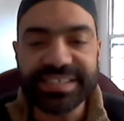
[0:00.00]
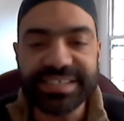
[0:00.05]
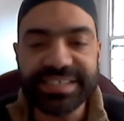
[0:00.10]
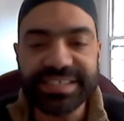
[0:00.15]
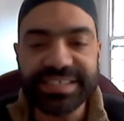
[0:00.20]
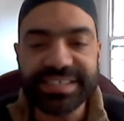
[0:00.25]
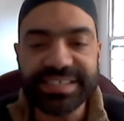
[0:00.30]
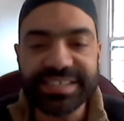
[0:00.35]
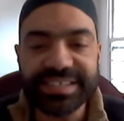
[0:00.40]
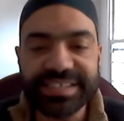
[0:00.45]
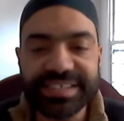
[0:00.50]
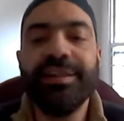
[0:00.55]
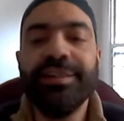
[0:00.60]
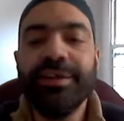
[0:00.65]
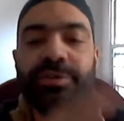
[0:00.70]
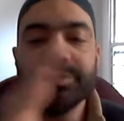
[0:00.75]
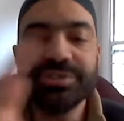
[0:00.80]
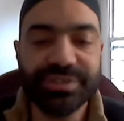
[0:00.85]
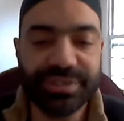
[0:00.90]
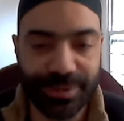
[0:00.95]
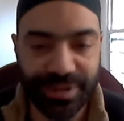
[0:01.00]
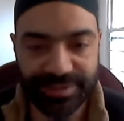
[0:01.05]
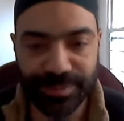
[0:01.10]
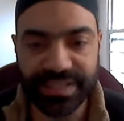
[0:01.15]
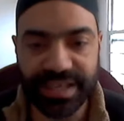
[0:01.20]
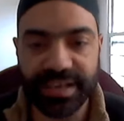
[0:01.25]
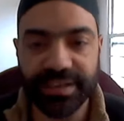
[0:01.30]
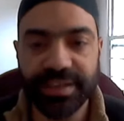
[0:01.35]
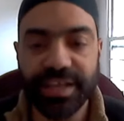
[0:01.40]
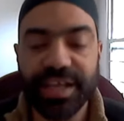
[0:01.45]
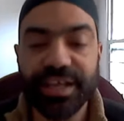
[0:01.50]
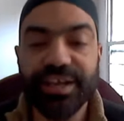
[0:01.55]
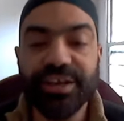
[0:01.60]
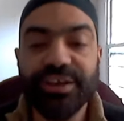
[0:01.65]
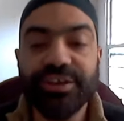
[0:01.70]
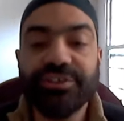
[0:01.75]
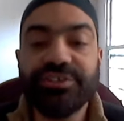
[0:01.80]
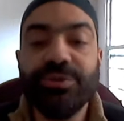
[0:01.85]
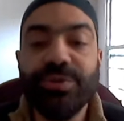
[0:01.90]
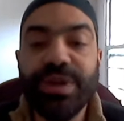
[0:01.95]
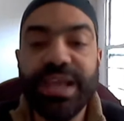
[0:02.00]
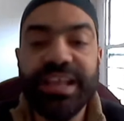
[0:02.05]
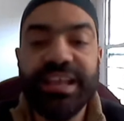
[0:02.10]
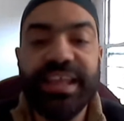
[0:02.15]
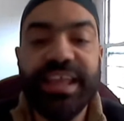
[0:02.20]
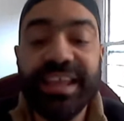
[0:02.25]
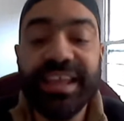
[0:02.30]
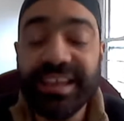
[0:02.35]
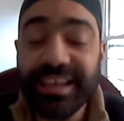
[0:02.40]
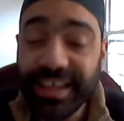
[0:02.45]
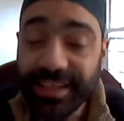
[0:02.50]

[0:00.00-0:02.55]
and got closer to Allah subhanahu wa ta'ala. So